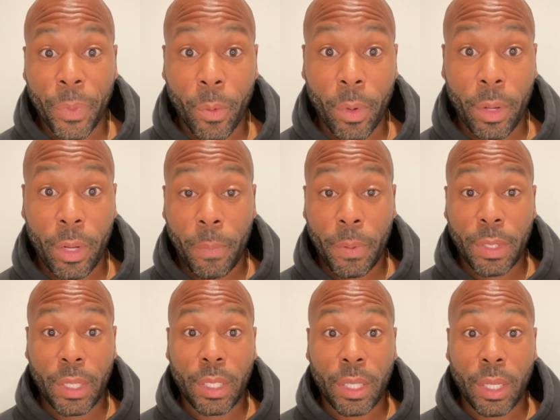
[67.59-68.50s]
we're in a
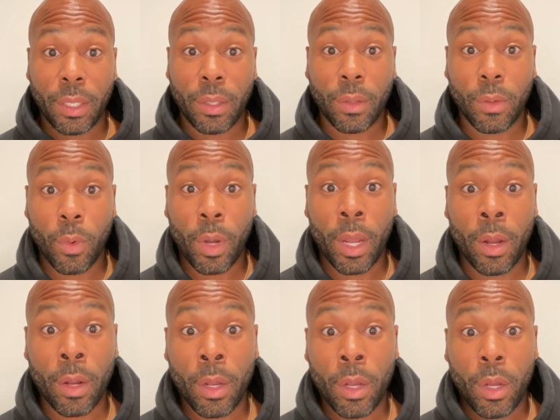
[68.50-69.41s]
position
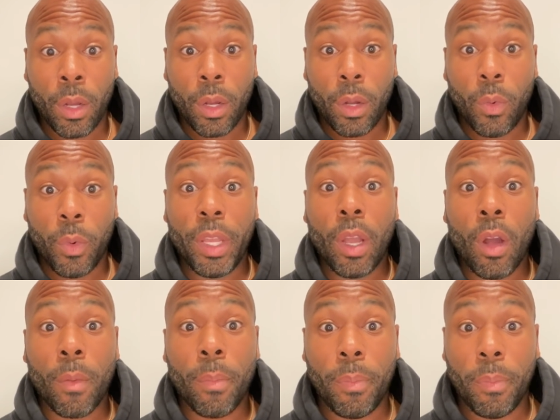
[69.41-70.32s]
where we
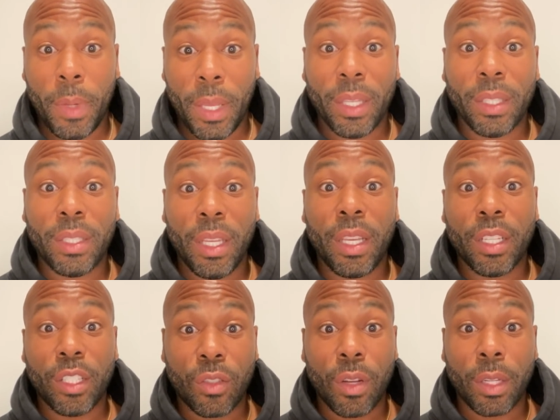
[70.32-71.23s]
are being
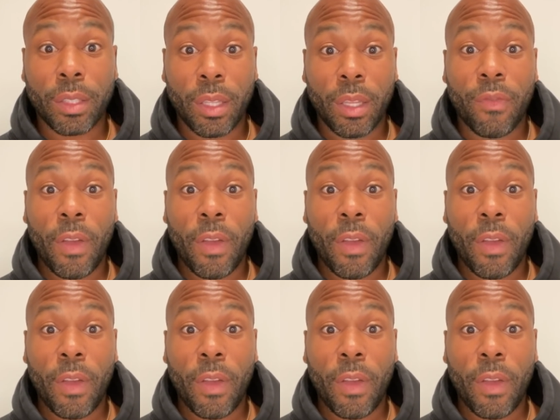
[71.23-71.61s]
deconstructed.